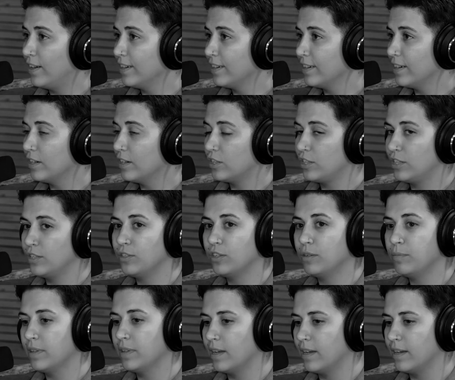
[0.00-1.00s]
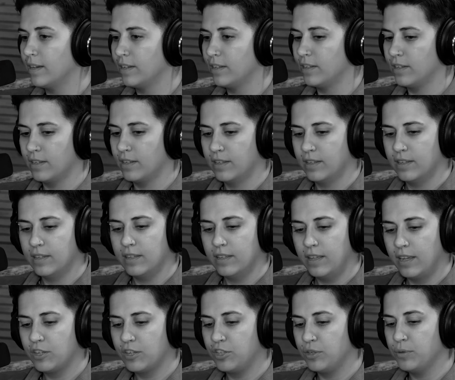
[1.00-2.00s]
hungry?" Or she told me that,
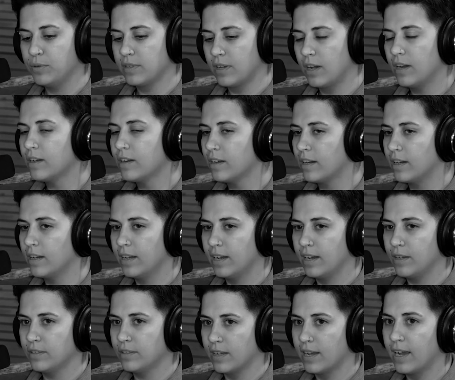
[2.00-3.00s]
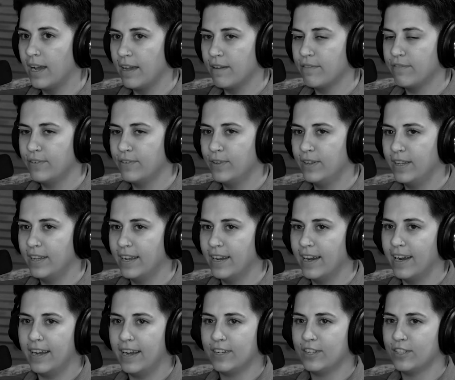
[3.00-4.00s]
like, she was hungry, and I was like, "I have food
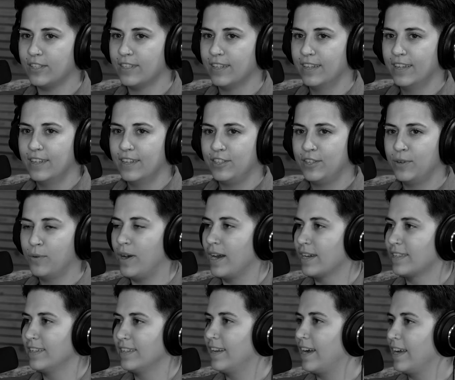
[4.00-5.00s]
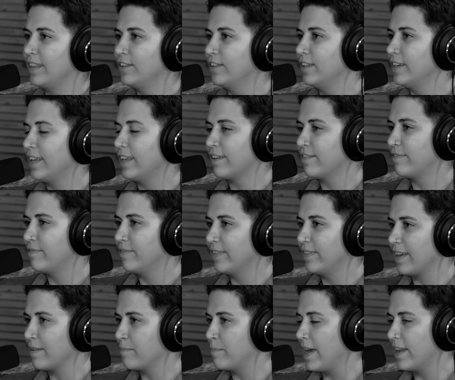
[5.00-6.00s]
here." She walked in, I literally
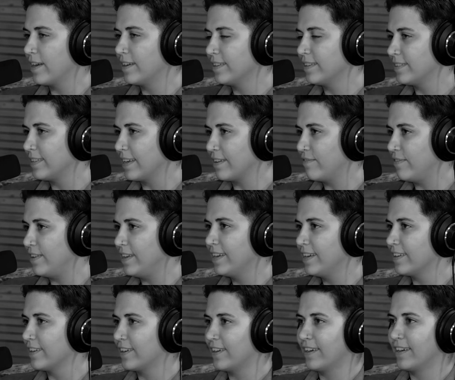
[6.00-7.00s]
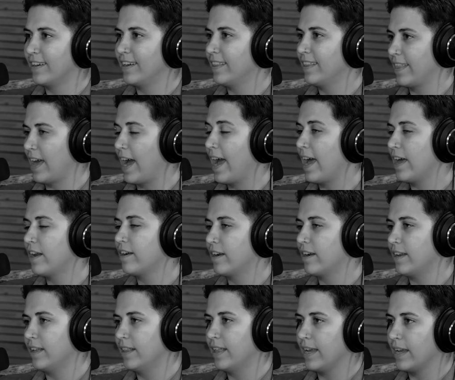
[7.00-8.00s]
like made her this like vegan curry that I had
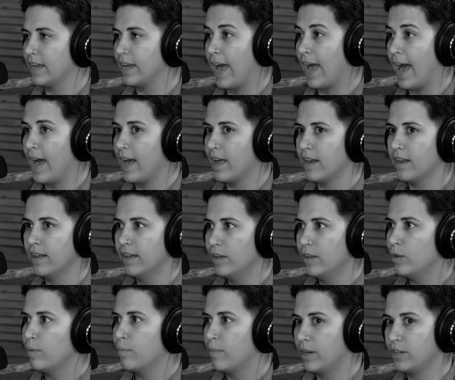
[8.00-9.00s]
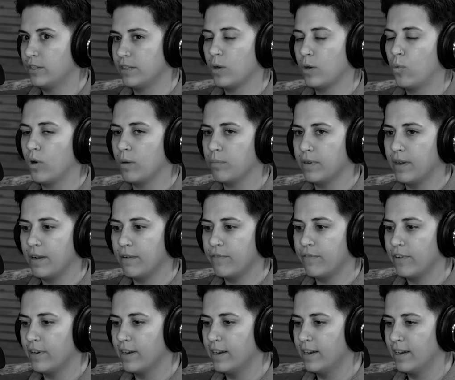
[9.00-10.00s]
already like had, but I just like warmed it up
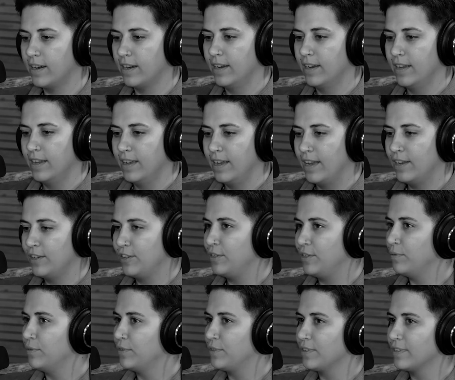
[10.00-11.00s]
for her, and she was